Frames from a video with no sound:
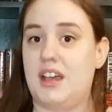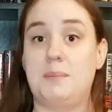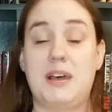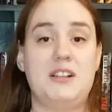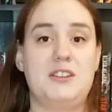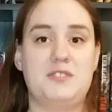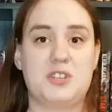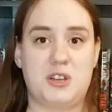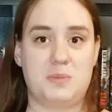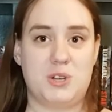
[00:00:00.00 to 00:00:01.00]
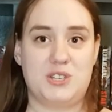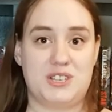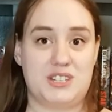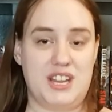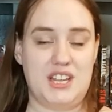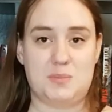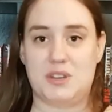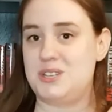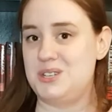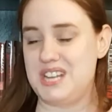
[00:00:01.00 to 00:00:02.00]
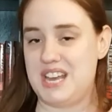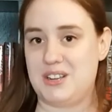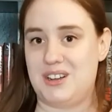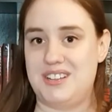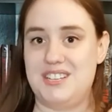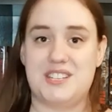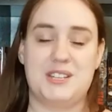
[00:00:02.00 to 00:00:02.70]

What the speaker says: A Ballad of Songbirds and Snakes by Suzanne Collins.